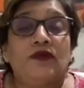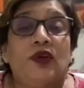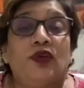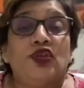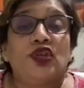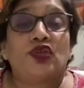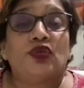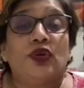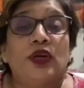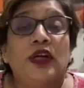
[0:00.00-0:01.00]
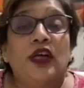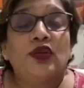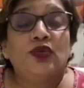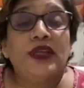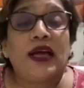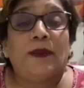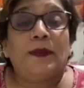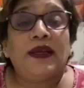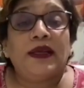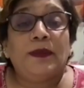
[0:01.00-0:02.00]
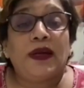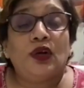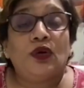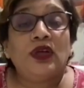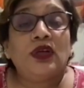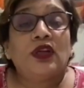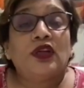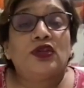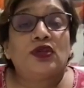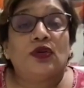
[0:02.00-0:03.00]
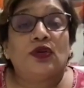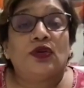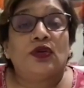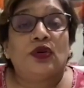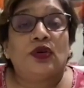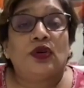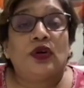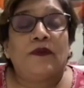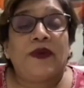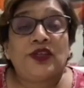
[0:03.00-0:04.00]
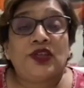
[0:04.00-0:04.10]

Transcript: We're going to just do the upper lip alone. So patient